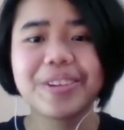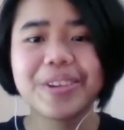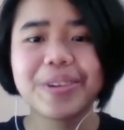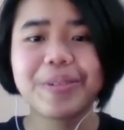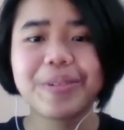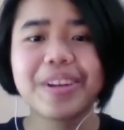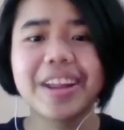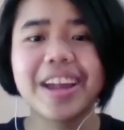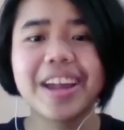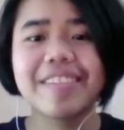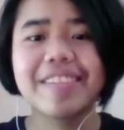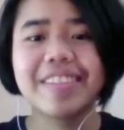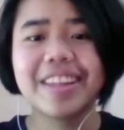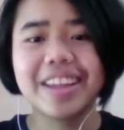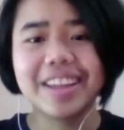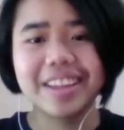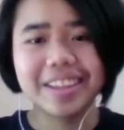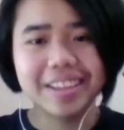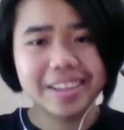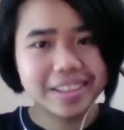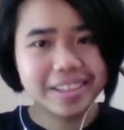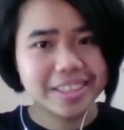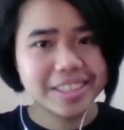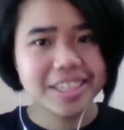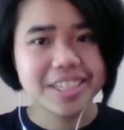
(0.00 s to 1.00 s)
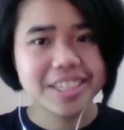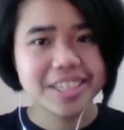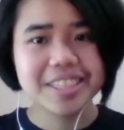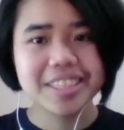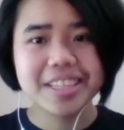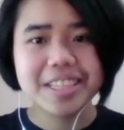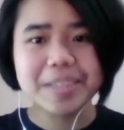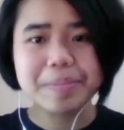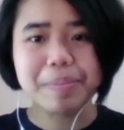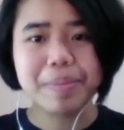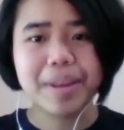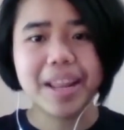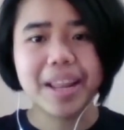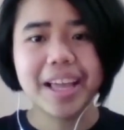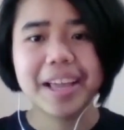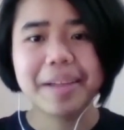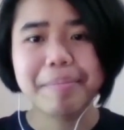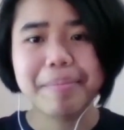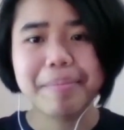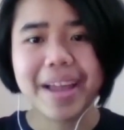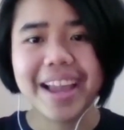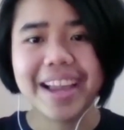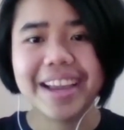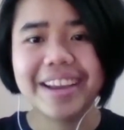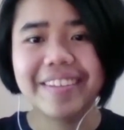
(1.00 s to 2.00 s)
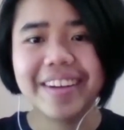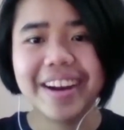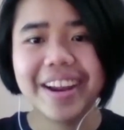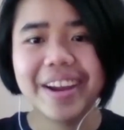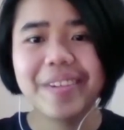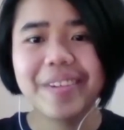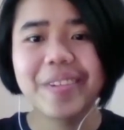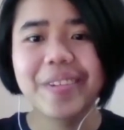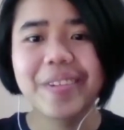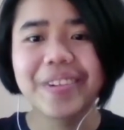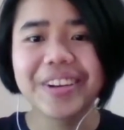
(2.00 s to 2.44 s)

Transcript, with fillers: you would have like just this blank background,